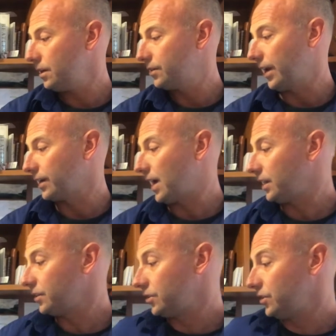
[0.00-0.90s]

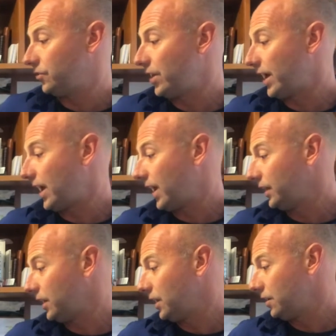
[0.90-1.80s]
Technologies that I
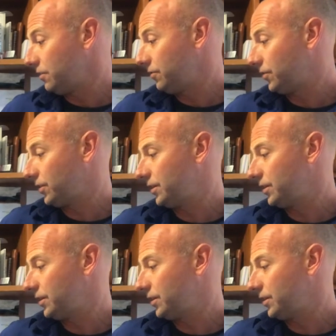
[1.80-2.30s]
love,